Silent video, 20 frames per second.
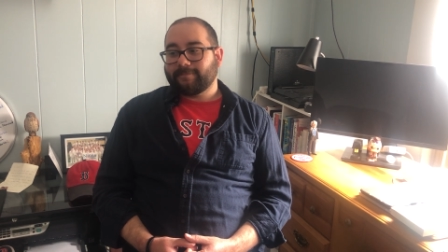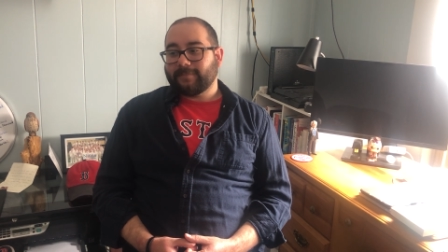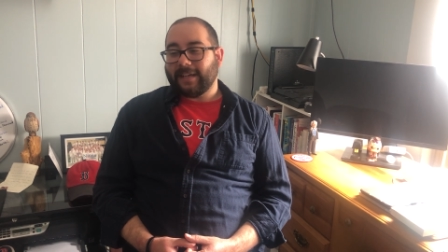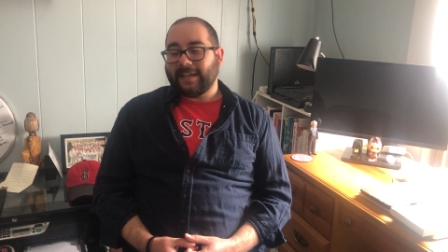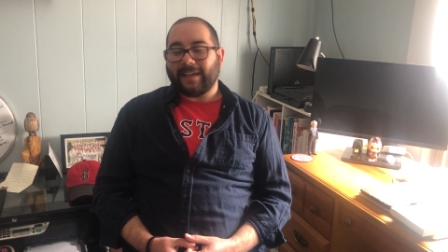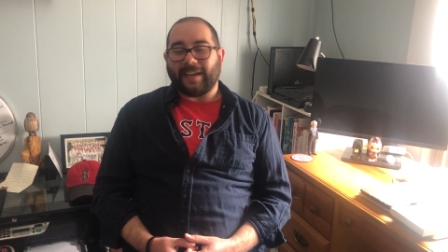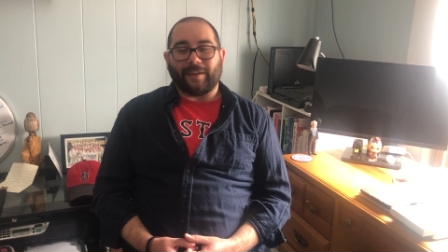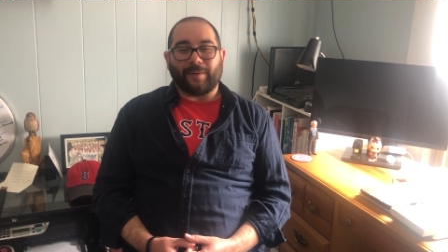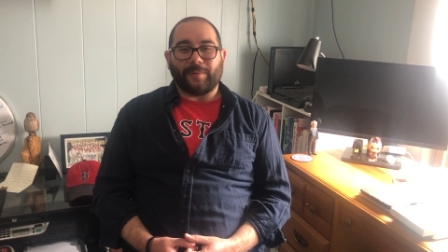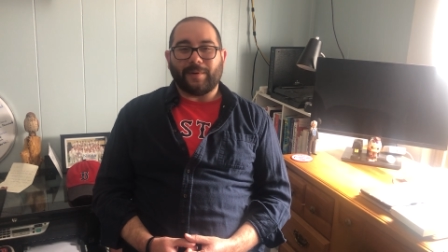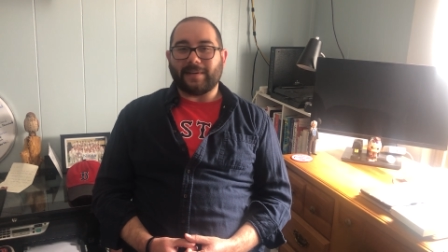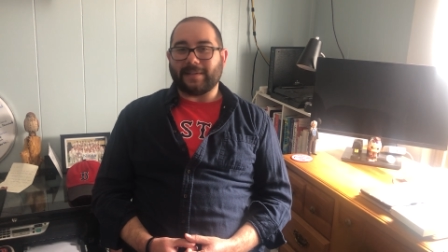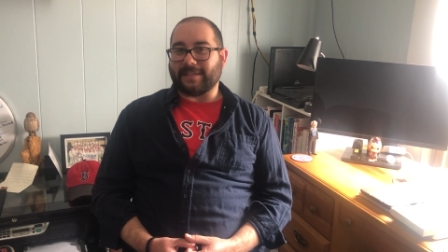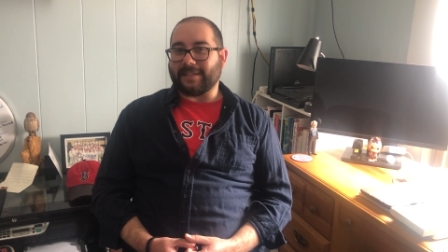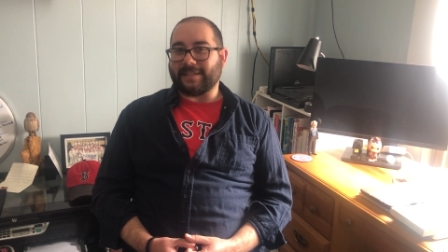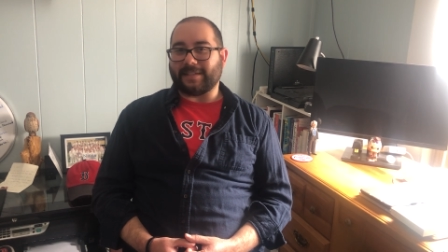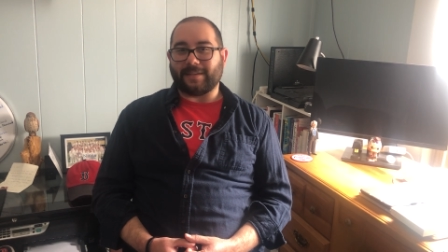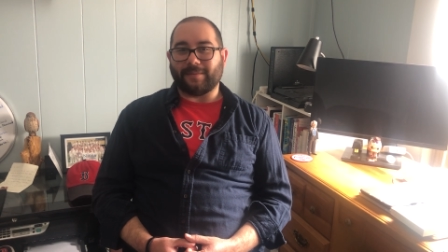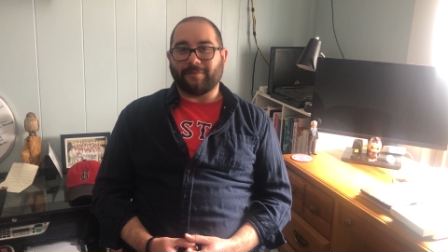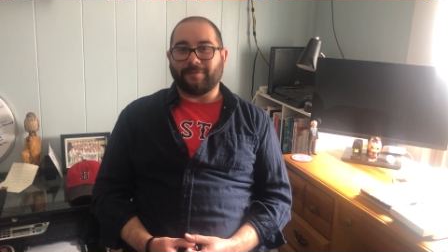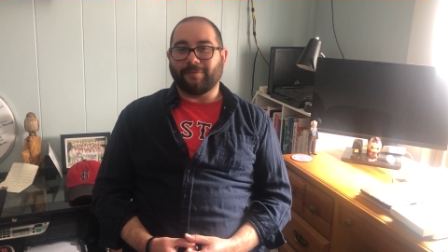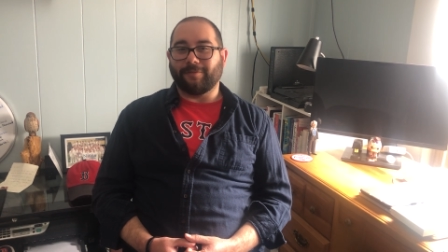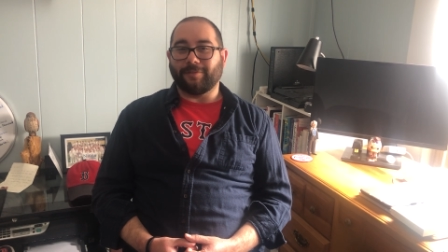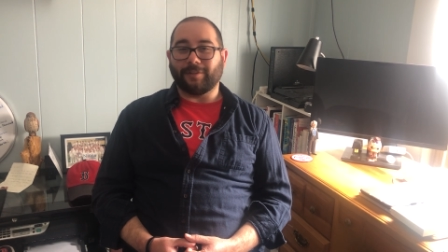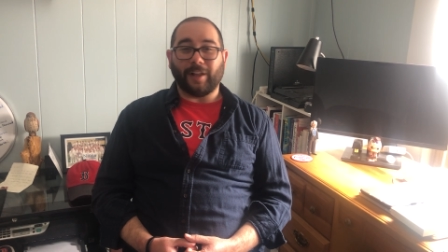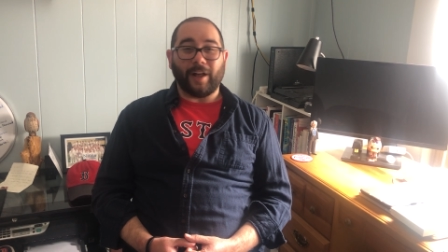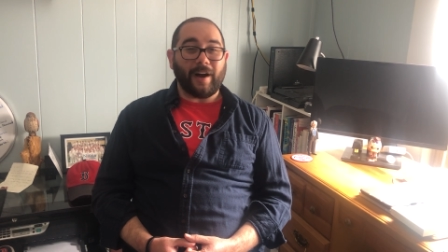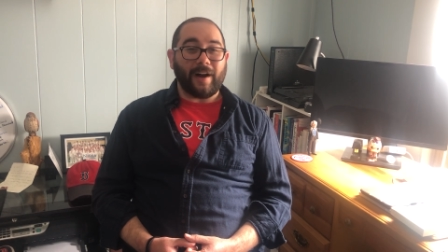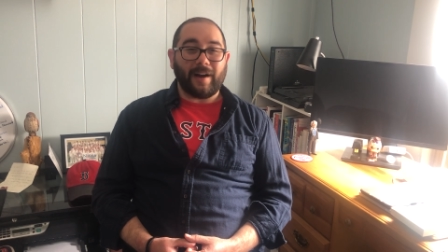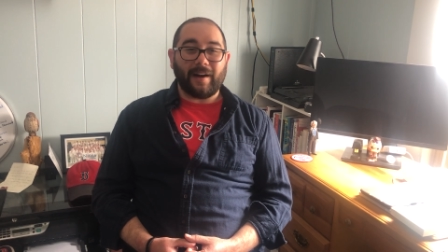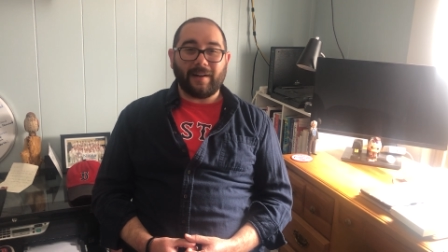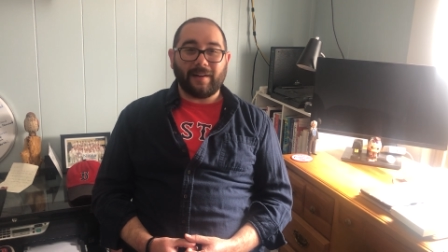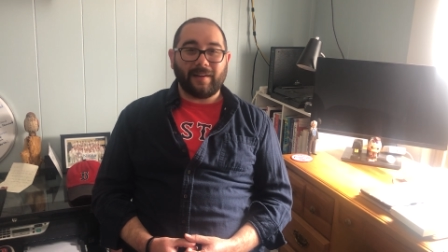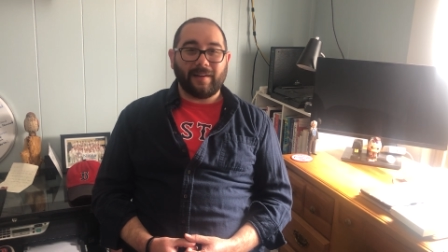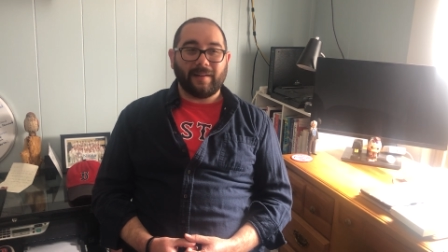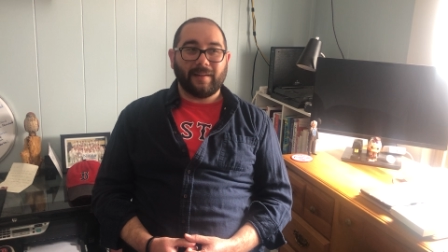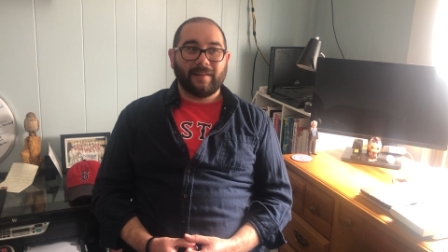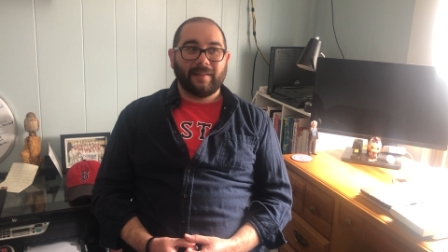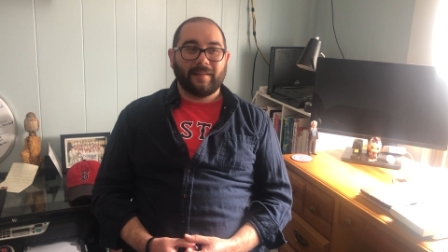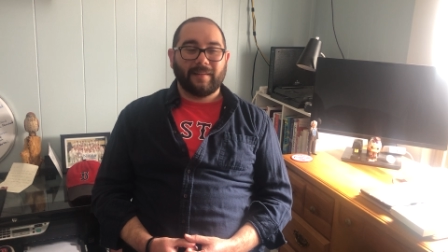Again, what is this, a vlog?
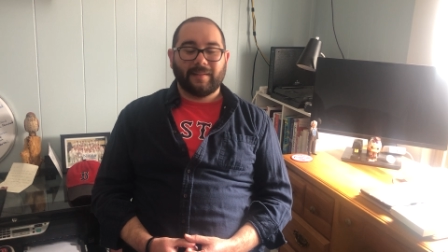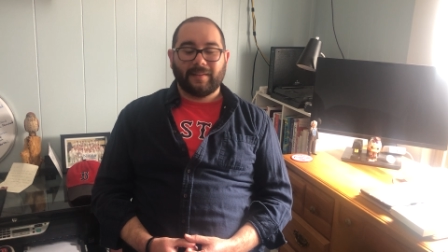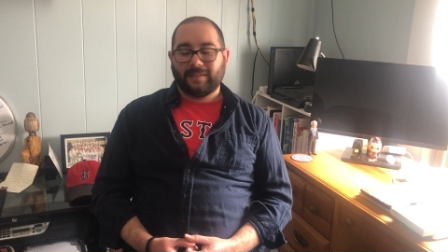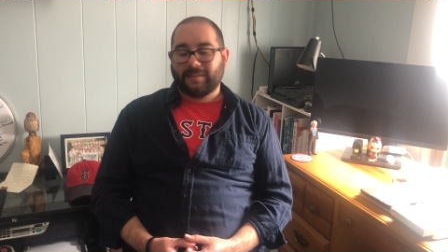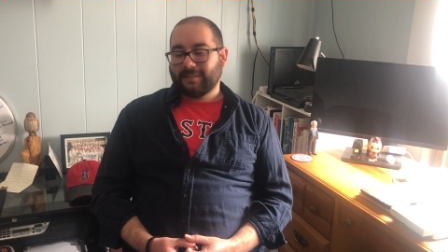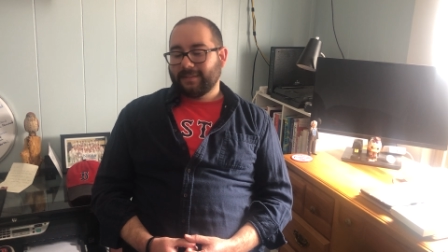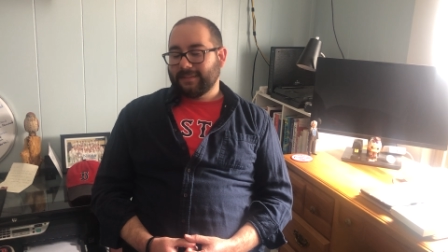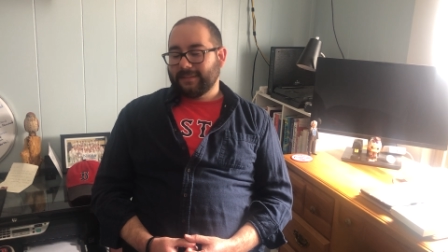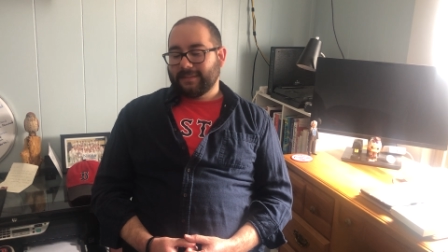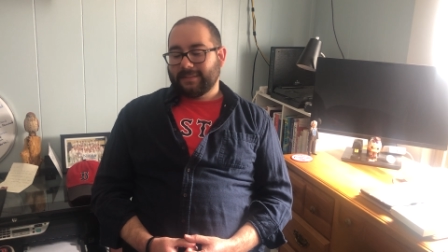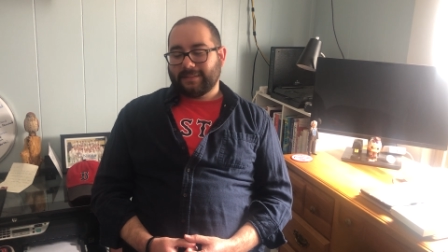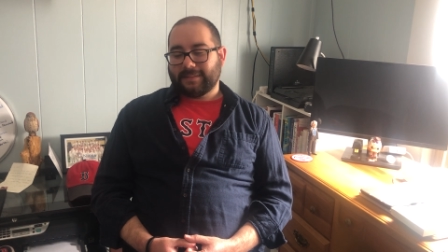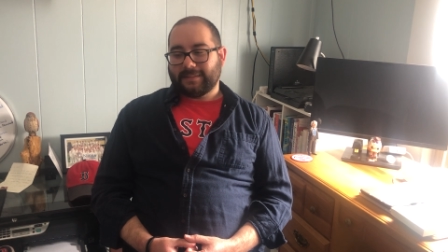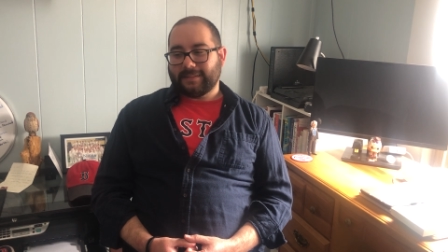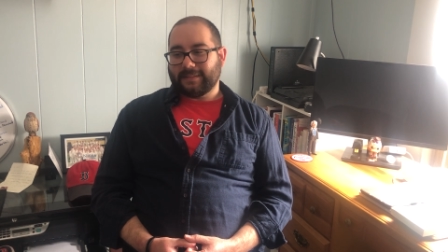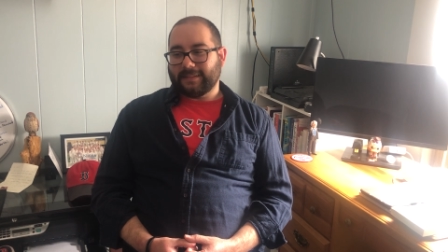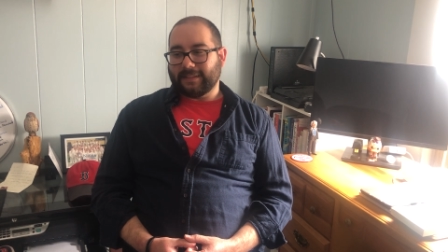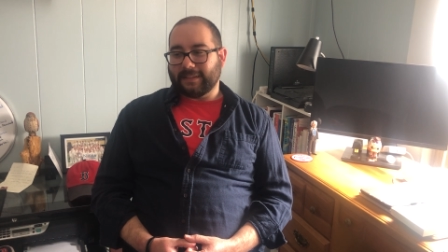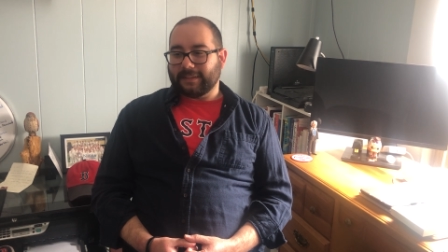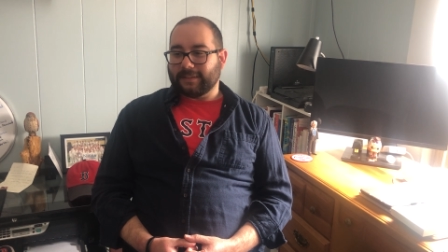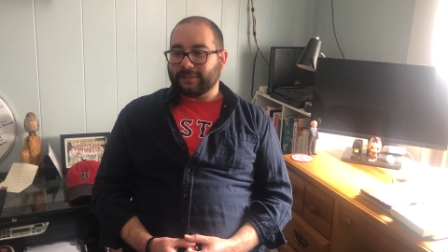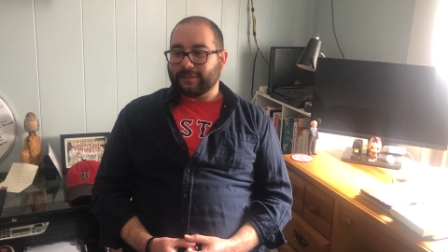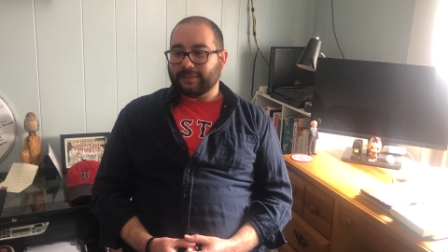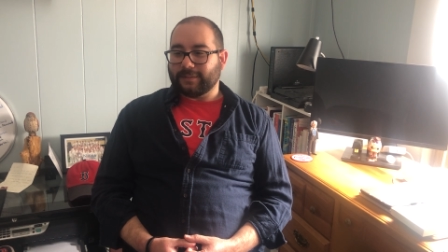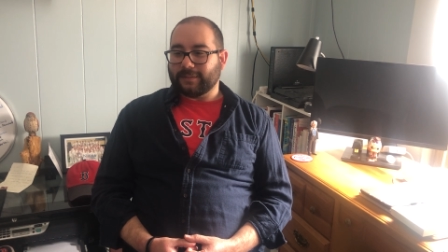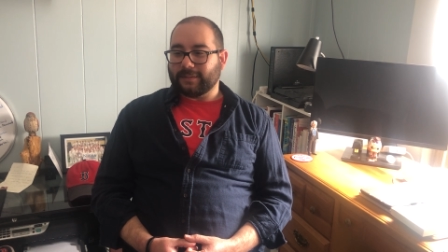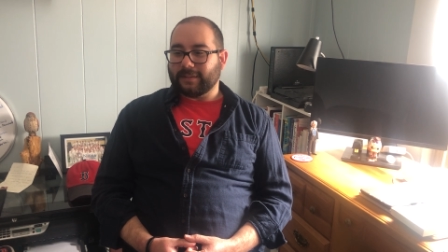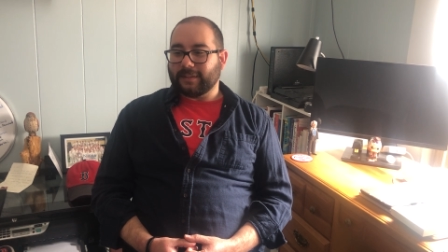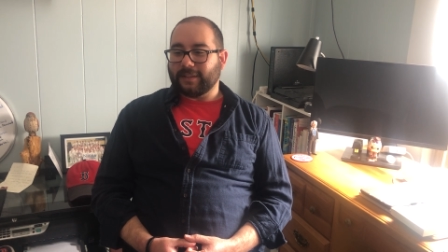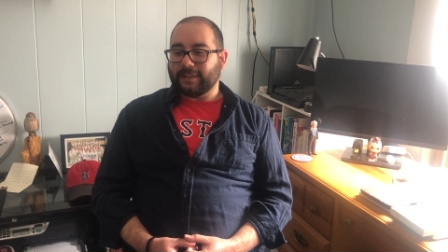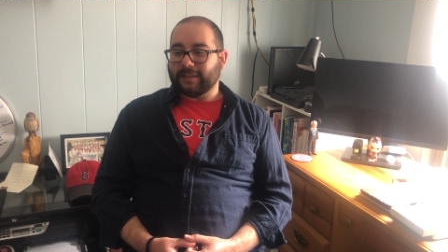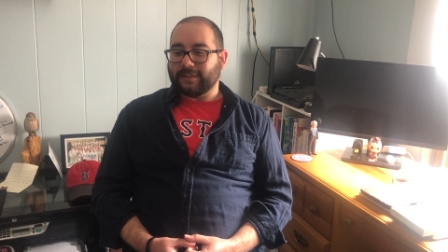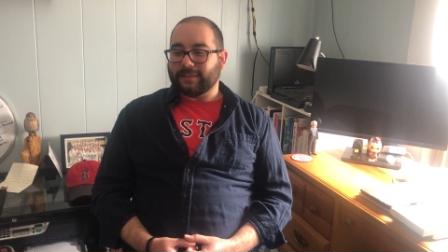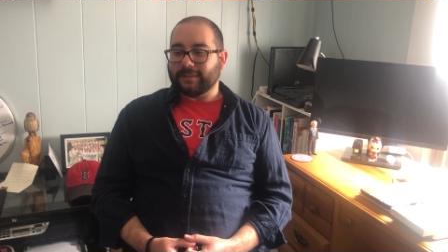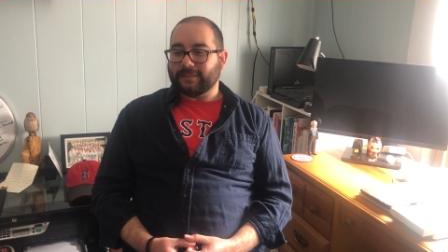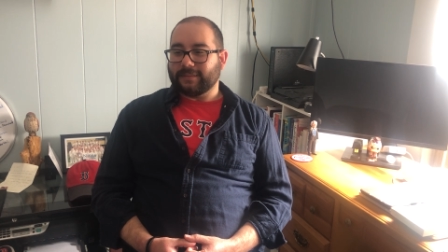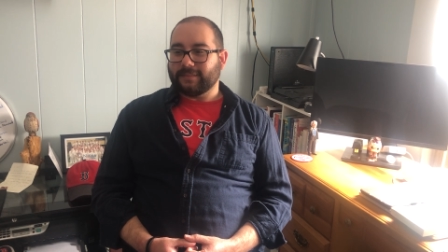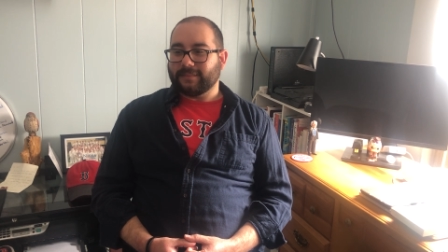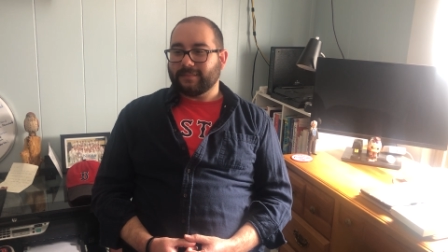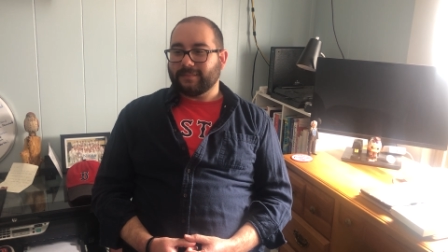I don't know.